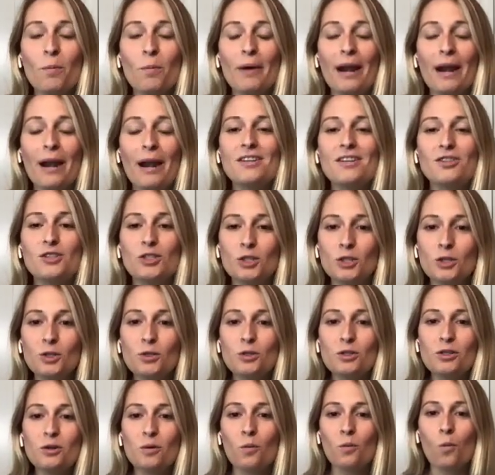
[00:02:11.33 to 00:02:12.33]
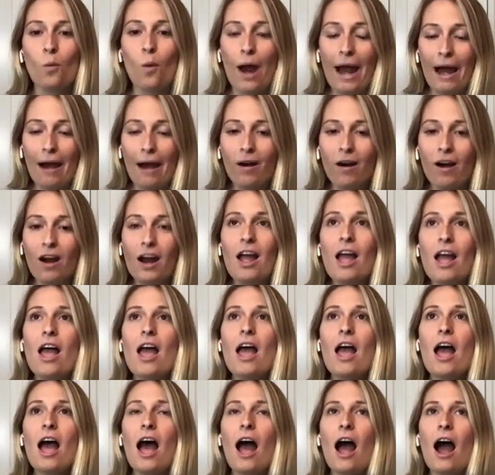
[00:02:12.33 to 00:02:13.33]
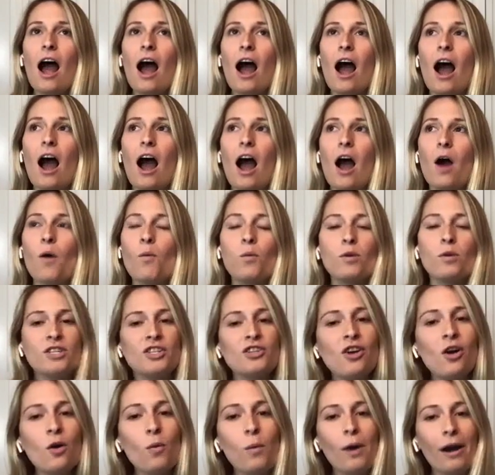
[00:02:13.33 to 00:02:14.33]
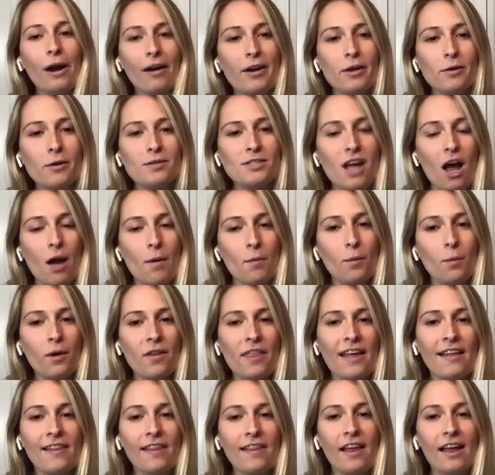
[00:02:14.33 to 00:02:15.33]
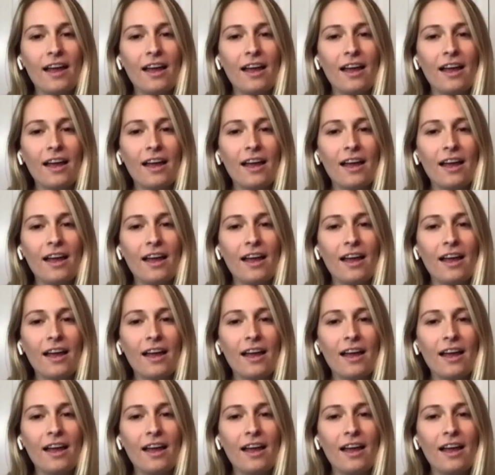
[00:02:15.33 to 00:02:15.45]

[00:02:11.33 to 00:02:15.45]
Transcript: but I do wear. Do you know where you saw? Were they?